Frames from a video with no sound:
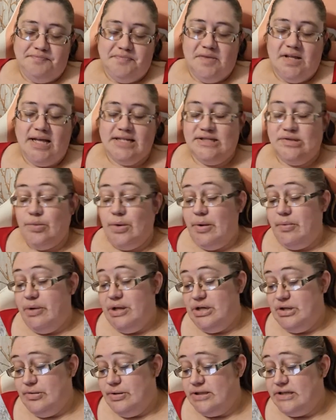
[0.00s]
That's the way we
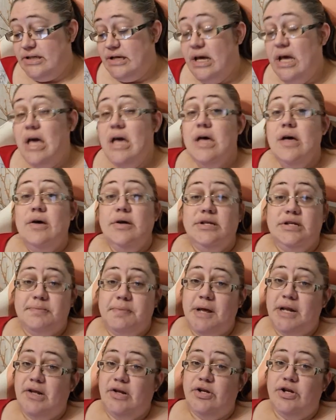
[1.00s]
do it.
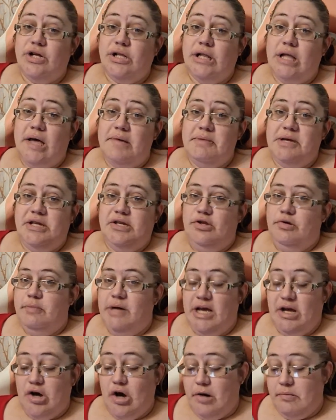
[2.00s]
Depending on your climate, you
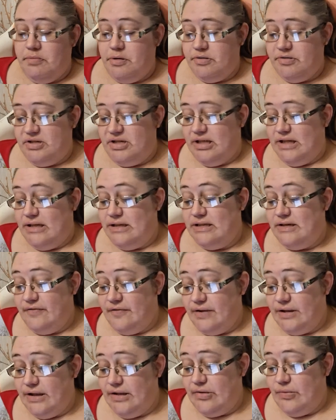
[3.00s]
may compost a little
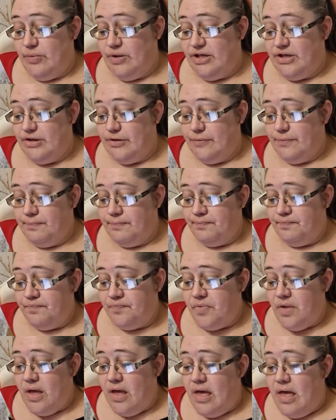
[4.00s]
differently than we do.
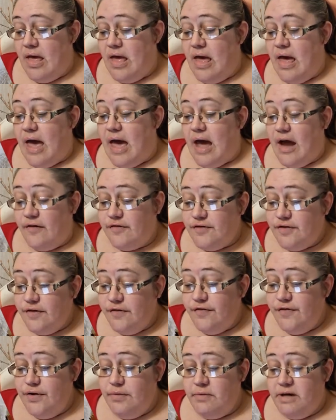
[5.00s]
After a
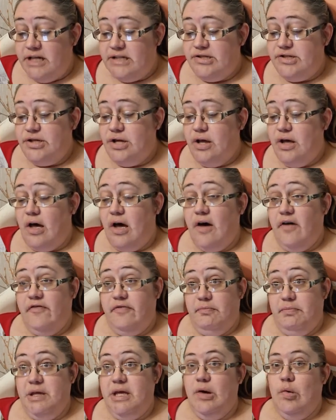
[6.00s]
few months
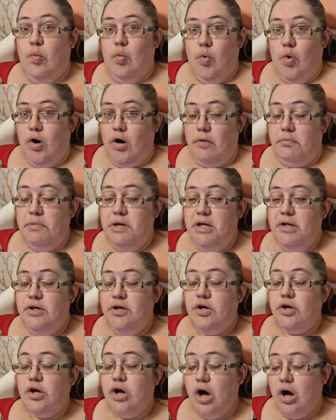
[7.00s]
of being warm,
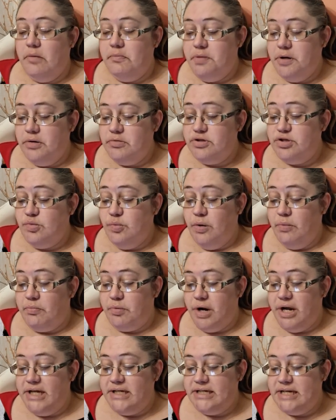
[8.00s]
your compost will
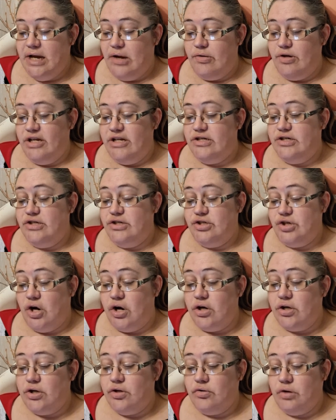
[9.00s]
break down into
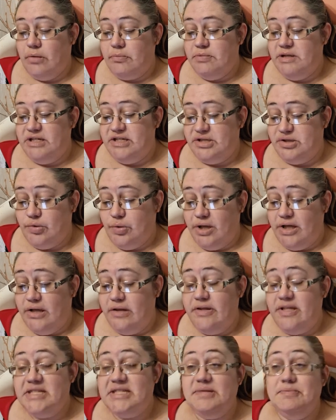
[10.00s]
dark, crumbly soil
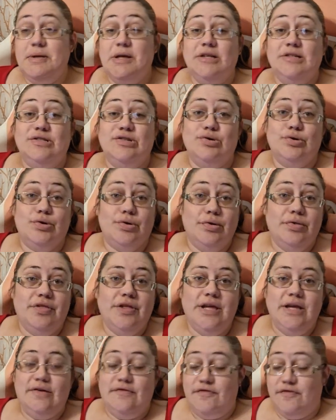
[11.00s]
that smells
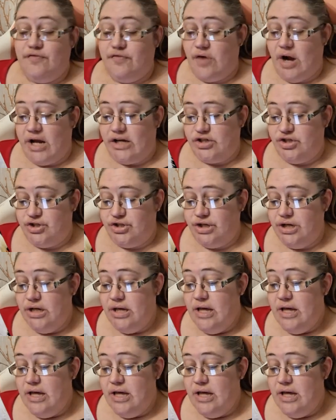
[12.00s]
earthy and fresh.